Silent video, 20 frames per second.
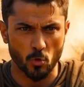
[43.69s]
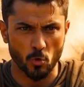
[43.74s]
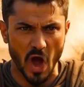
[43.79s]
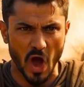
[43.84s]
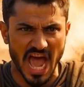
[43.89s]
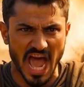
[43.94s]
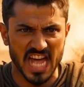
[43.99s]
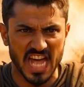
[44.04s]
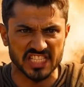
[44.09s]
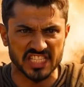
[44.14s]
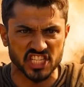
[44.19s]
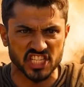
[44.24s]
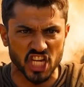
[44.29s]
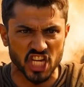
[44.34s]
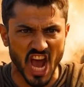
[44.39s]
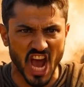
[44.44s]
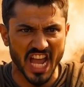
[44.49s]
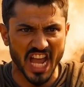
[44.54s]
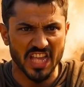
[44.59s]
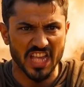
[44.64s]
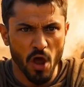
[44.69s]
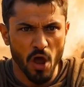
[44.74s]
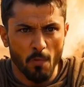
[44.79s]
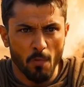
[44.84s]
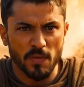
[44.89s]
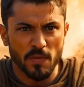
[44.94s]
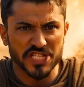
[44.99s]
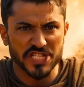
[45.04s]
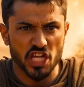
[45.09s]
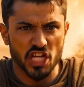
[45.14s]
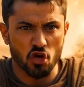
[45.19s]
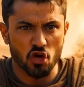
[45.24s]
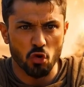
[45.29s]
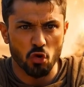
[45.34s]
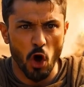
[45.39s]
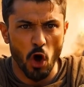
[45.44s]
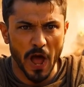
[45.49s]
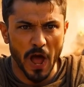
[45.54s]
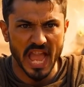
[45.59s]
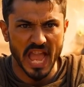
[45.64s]
As Benzi traveled through
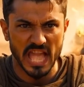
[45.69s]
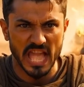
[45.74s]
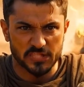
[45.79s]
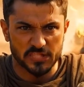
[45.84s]
Tokyo,